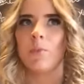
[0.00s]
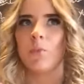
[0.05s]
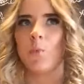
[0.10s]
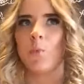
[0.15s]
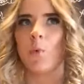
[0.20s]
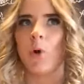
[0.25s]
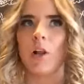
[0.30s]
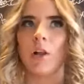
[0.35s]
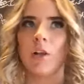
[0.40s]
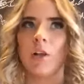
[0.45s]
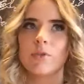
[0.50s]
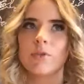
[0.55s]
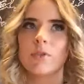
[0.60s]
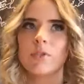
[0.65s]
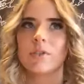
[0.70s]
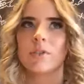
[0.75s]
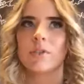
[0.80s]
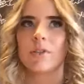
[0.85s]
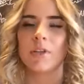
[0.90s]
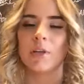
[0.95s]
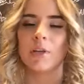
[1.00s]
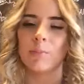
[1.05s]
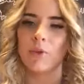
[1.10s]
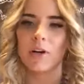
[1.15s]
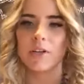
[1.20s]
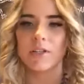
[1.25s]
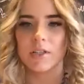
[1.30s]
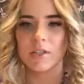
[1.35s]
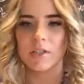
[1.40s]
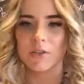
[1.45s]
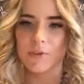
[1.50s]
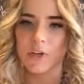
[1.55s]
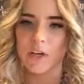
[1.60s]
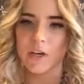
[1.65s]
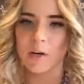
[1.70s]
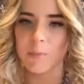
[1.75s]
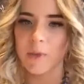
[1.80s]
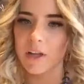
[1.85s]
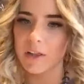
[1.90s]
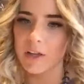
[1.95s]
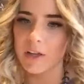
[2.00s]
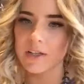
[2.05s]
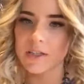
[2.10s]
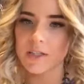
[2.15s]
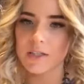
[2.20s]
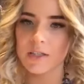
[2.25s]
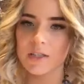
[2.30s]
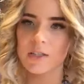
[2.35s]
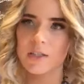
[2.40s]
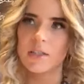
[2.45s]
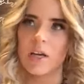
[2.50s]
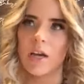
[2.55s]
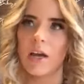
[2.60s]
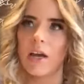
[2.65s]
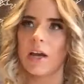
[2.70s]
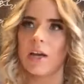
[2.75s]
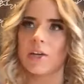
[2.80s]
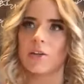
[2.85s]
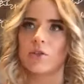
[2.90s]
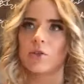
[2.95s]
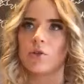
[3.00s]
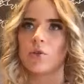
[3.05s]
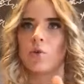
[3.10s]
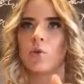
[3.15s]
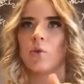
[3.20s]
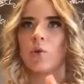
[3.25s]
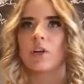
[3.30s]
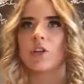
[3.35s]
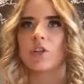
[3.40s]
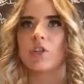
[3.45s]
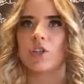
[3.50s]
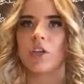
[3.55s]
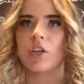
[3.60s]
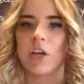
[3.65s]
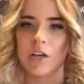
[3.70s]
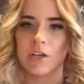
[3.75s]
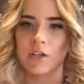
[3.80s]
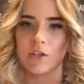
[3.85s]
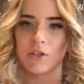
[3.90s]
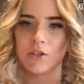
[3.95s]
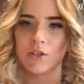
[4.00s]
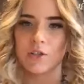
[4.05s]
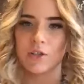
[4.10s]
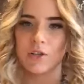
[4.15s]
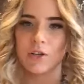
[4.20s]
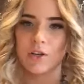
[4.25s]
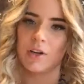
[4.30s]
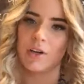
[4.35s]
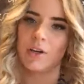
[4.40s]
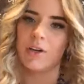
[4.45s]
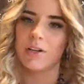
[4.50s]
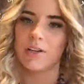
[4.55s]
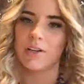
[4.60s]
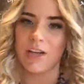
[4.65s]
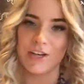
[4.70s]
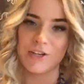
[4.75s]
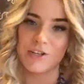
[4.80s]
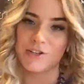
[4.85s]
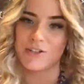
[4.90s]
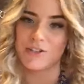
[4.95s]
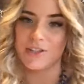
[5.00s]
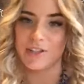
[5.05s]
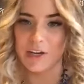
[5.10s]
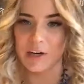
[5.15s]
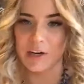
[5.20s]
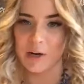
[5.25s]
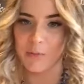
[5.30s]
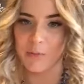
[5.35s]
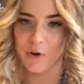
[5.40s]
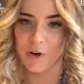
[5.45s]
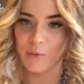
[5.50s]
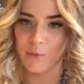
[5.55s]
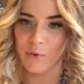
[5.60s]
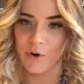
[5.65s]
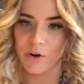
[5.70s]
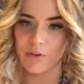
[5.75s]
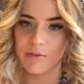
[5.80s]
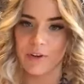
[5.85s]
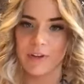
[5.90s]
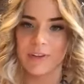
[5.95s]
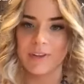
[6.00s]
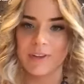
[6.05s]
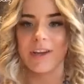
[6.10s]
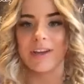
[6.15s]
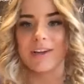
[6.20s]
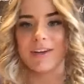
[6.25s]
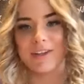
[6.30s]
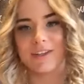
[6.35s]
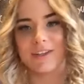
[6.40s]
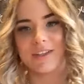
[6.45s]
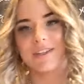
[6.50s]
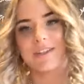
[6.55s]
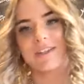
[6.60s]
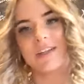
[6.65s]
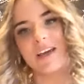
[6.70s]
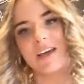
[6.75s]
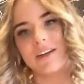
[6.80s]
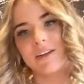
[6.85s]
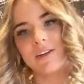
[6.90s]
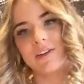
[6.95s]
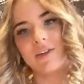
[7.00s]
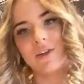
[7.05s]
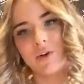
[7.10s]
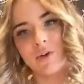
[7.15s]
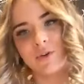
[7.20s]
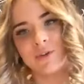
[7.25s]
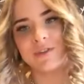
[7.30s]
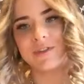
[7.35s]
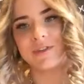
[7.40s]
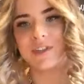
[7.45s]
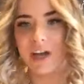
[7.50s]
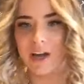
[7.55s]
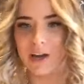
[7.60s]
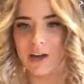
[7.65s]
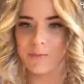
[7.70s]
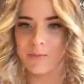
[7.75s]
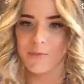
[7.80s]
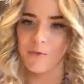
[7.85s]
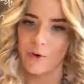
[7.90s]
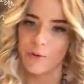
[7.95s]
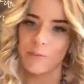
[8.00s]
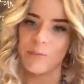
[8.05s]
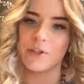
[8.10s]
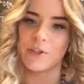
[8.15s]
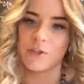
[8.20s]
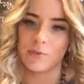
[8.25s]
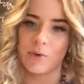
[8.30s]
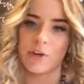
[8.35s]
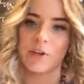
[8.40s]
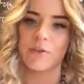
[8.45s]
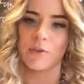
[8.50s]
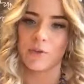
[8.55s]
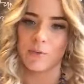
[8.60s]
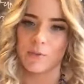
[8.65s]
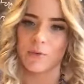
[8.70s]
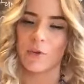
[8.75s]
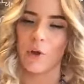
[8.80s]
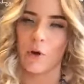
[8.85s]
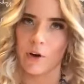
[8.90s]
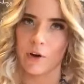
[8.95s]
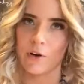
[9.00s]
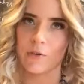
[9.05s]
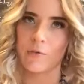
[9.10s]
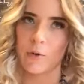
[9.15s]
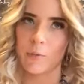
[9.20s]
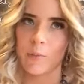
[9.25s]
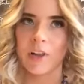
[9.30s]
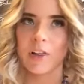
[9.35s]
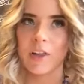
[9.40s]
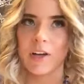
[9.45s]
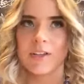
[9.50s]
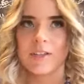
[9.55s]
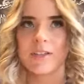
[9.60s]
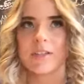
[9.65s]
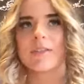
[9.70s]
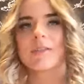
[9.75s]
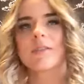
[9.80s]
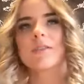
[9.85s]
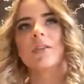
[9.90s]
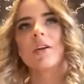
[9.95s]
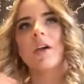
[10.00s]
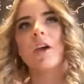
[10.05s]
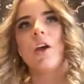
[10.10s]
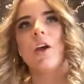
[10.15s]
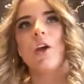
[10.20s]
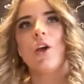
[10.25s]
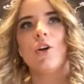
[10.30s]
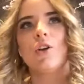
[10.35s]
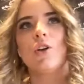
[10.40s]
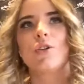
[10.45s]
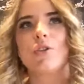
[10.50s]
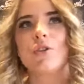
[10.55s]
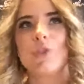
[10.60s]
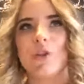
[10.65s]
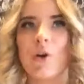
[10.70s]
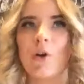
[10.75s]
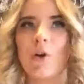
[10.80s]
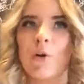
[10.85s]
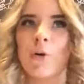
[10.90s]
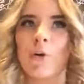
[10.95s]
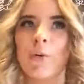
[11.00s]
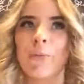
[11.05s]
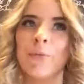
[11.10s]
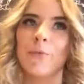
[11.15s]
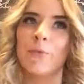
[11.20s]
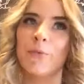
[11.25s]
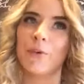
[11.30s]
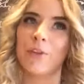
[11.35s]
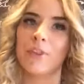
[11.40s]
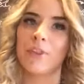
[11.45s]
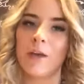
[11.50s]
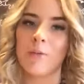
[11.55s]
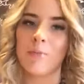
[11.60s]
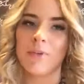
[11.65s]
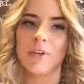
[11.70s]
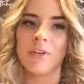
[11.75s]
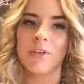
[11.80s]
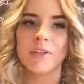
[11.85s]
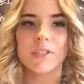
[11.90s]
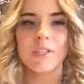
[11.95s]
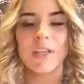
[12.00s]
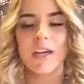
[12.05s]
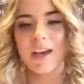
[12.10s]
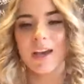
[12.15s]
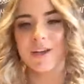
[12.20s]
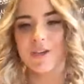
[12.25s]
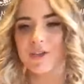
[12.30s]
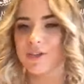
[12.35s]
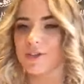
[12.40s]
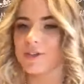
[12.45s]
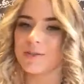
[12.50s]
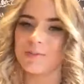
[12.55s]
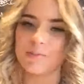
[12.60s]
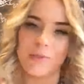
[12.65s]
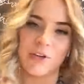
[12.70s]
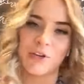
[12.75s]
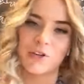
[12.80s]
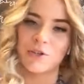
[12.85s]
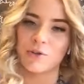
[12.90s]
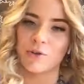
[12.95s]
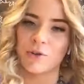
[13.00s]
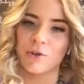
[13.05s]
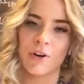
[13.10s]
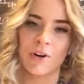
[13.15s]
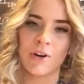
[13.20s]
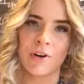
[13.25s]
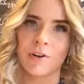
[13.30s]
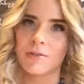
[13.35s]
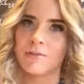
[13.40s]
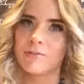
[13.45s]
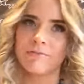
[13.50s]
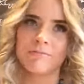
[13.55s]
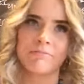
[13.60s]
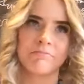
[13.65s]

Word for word: while I was in the process of getting my license, I had to exchange the agency that I'm going to work with, and this added on time for me to wait longer for my license. So with that being said, just make sure